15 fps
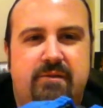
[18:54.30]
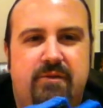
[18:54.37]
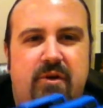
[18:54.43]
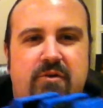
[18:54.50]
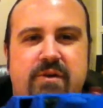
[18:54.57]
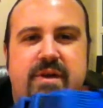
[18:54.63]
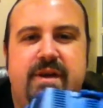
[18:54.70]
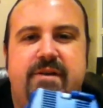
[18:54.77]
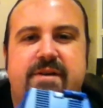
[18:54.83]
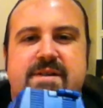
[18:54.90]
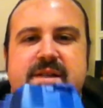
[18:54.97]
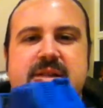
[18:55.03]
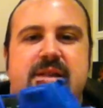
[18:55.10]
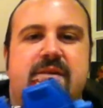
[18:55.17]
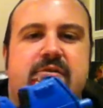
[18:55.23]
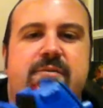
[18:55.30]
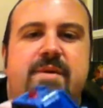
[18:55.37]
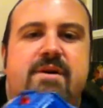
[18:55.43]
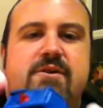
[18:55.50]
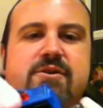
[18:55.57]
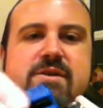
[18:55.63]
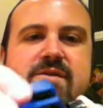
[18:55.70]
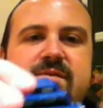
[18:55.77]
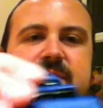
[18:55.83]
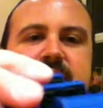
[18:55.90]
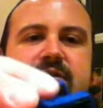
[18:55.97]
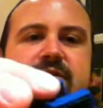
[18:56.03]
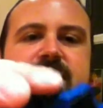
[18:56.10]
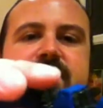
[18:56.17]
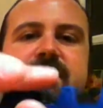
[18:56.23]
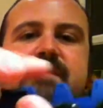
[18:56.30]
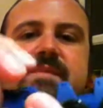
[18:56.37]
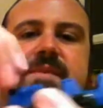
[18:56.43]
Roller here has a little bit of transformation.